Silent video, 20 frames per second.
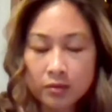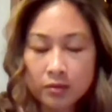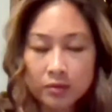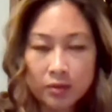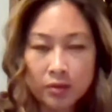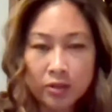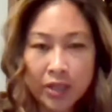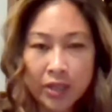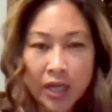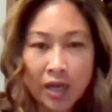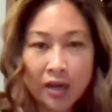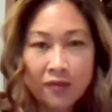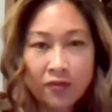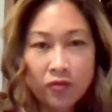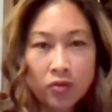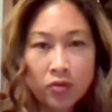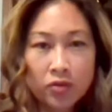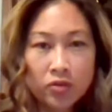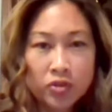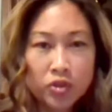So
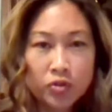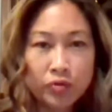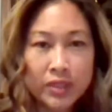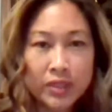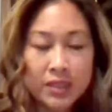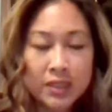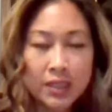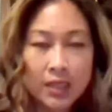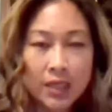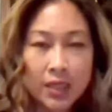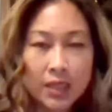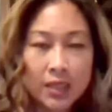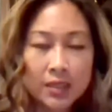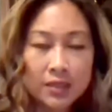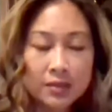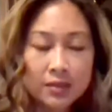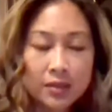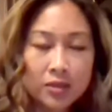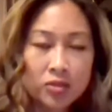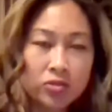look out for Teresa and
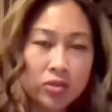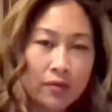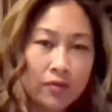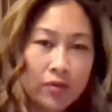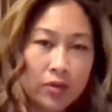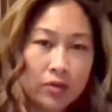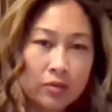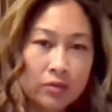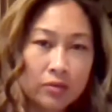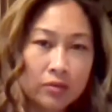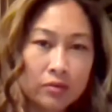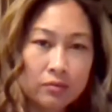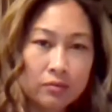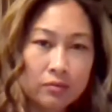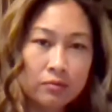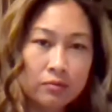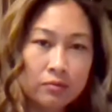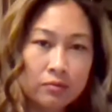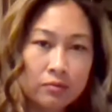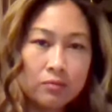I and Trevor.
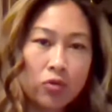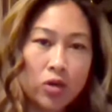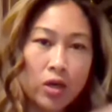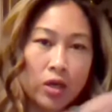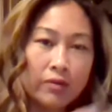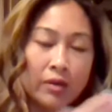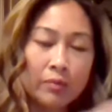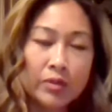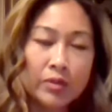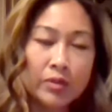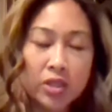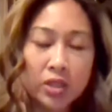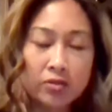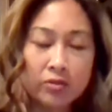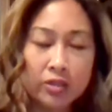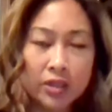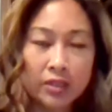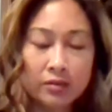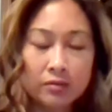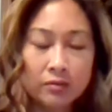Walk around
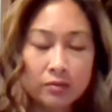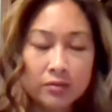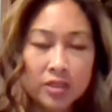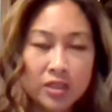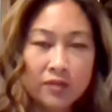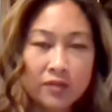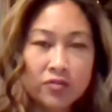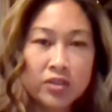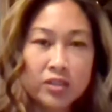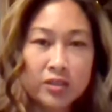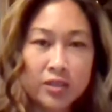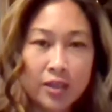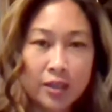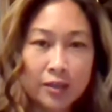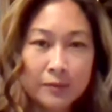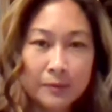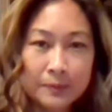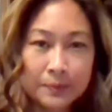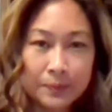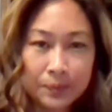Moscone, San
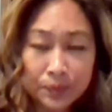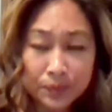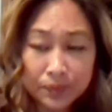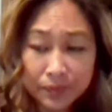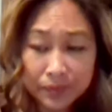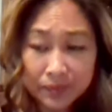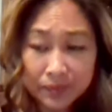Francisco.